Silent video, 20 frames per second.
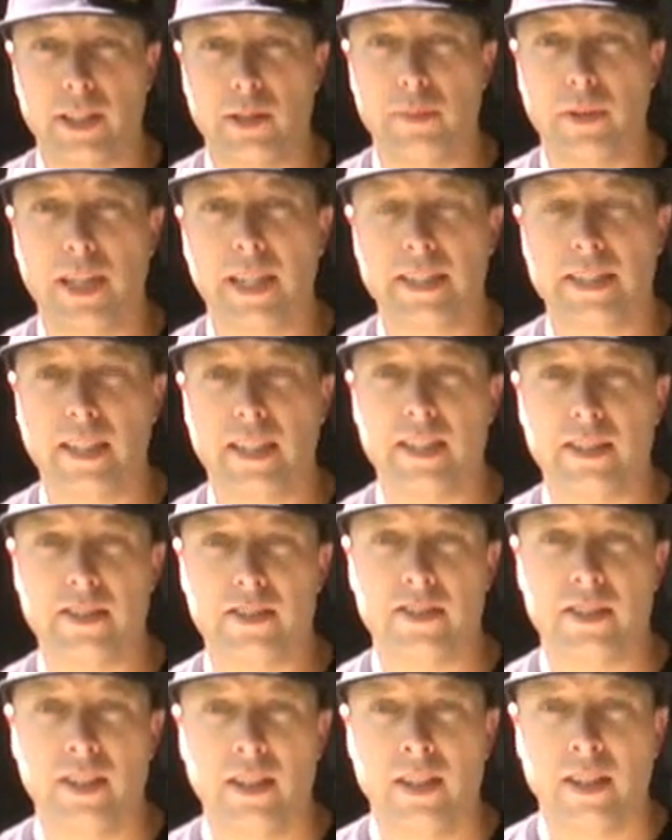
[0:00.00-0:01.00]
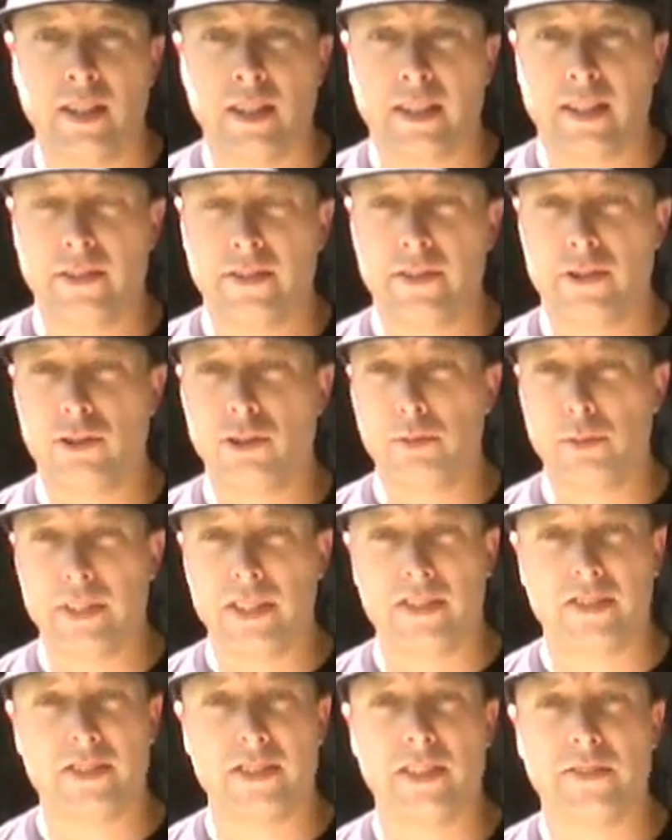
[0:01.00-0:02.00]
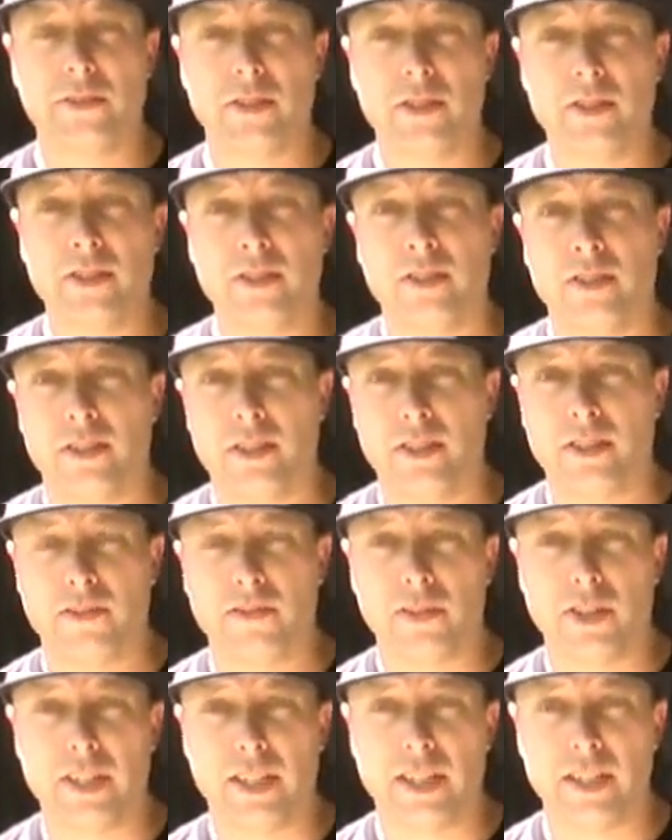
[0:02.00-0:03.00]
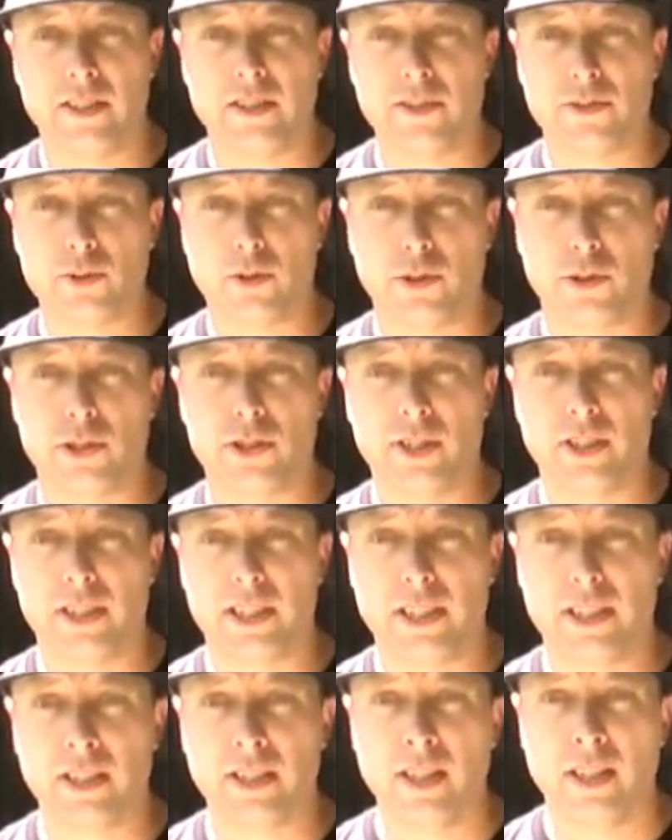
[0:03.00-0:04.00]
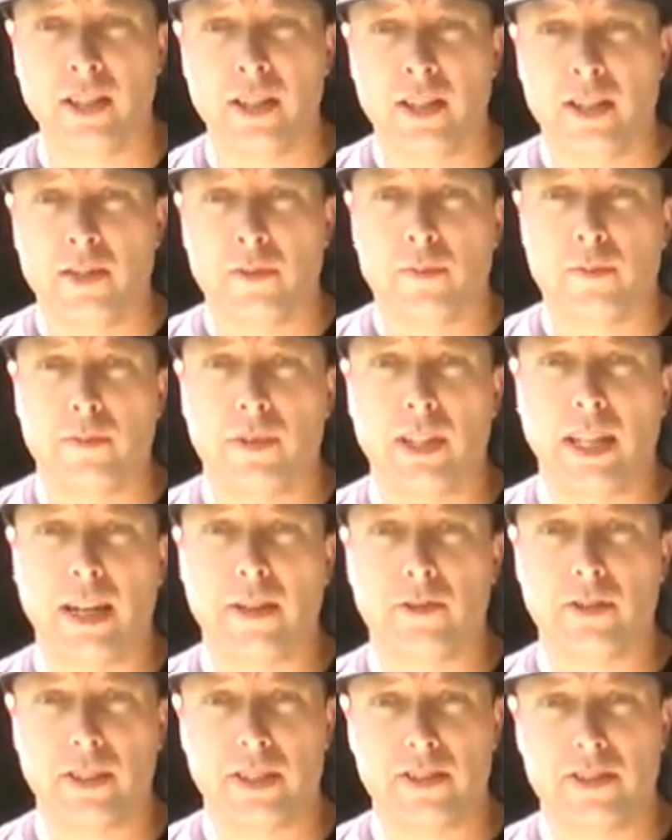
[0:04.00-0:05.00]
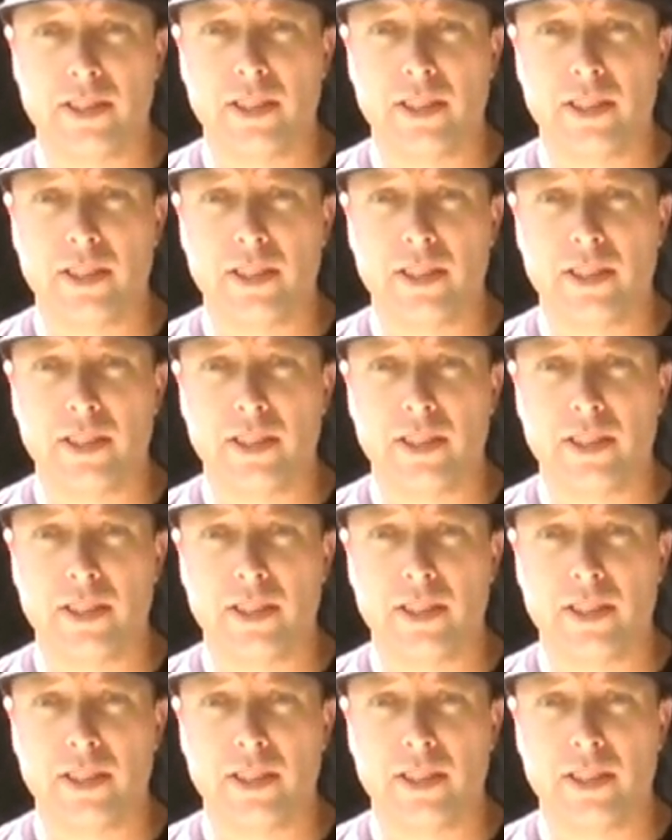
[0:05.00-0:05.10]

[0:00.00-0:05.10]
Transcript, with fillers: to get a bike that is considerably stiffer in the front ends, torsionally, laterally